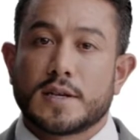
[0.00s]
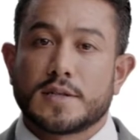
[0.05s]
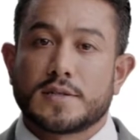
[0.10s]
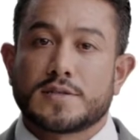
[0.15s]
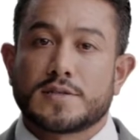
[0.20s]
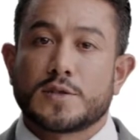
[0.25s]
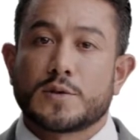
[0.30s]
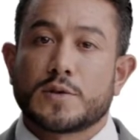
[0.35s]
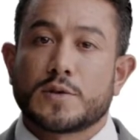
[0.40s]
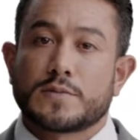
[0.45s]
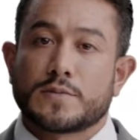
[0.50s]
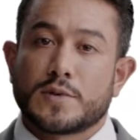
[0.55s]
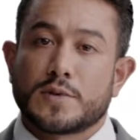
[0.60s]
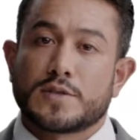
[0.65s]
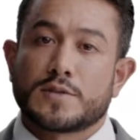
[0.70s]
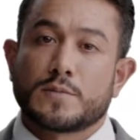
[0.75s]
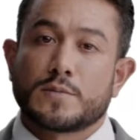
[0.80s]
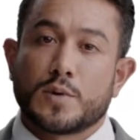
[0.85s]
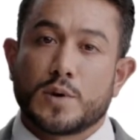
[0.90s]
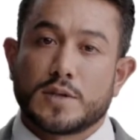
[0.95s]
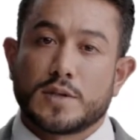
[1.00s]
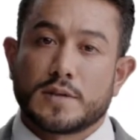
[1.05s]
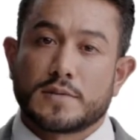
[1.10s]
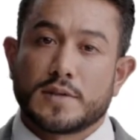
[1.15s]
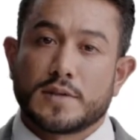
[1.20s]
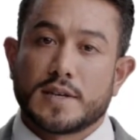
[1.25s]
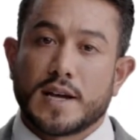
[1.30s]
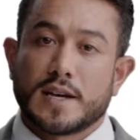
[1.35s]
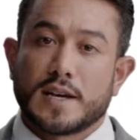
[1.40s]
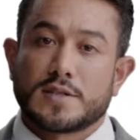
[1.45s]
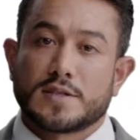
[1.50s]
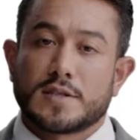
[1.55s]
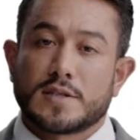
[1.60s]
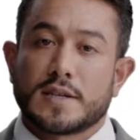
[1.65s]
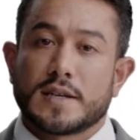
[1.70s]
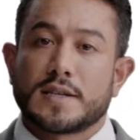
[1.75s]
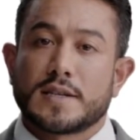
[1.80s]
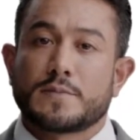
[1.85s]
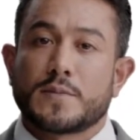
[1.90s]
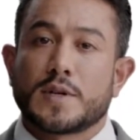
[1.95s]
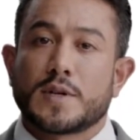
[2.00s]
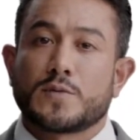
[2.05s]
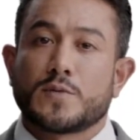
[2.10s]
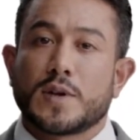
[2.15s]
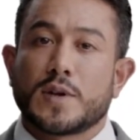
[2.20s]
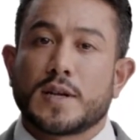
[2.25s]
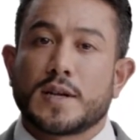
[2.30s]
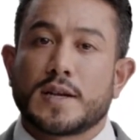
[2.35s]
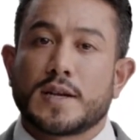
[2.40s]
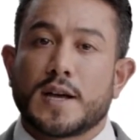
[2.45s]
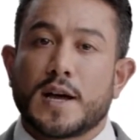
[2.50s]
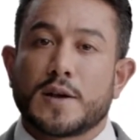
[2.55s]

So the first point of attention is be really